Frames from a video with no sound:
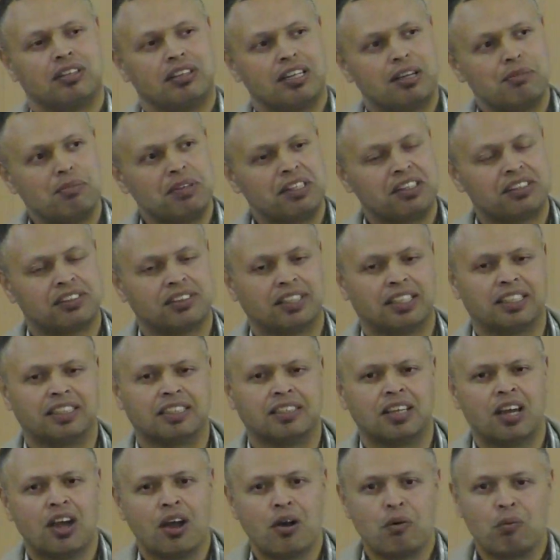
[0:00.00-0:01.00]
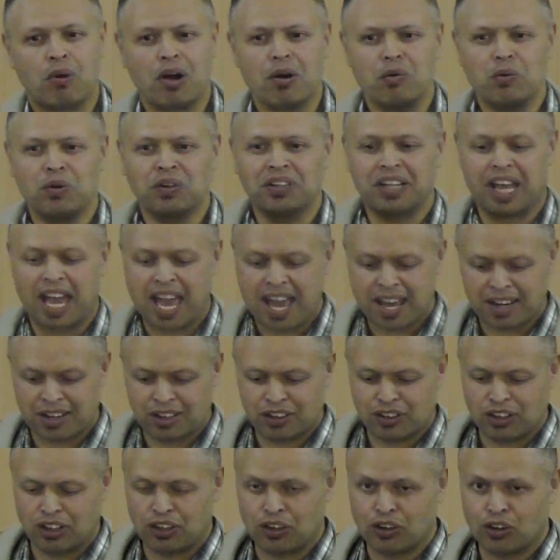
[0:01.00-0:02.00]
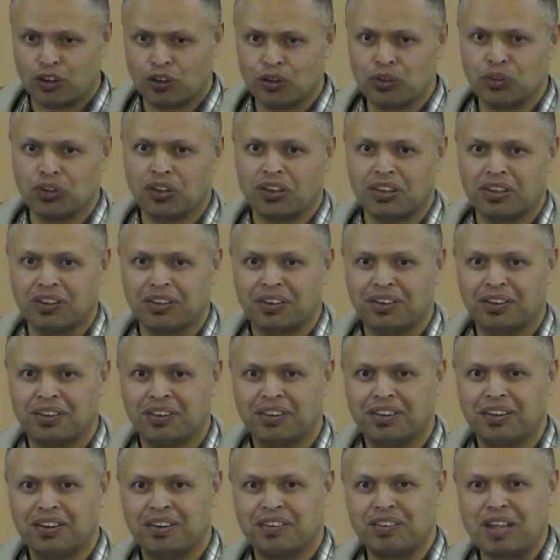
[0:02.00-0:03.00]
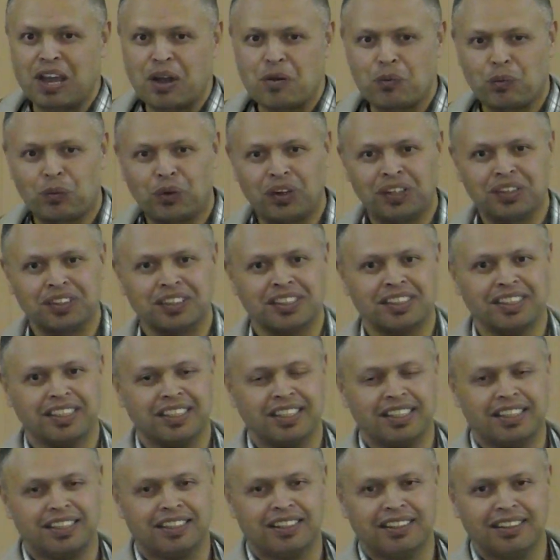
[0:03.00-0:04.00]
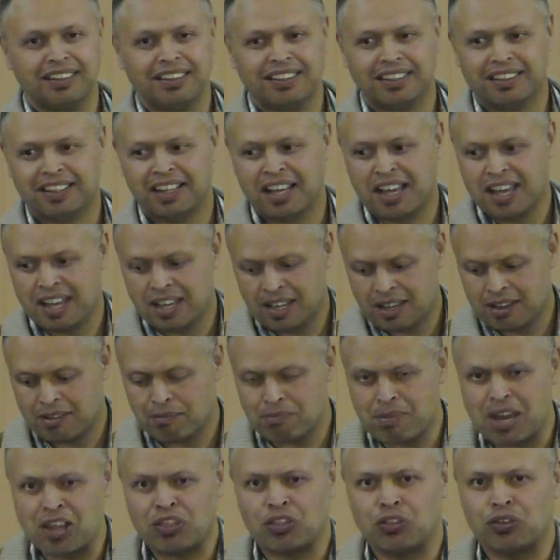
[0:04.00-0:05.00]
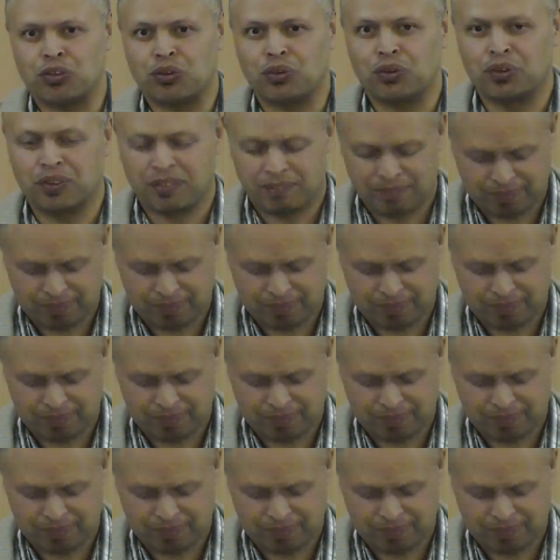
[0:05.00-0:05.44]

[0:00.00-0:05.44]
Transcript: Let me just say that. What was added in Luke that wasn't in Matthew?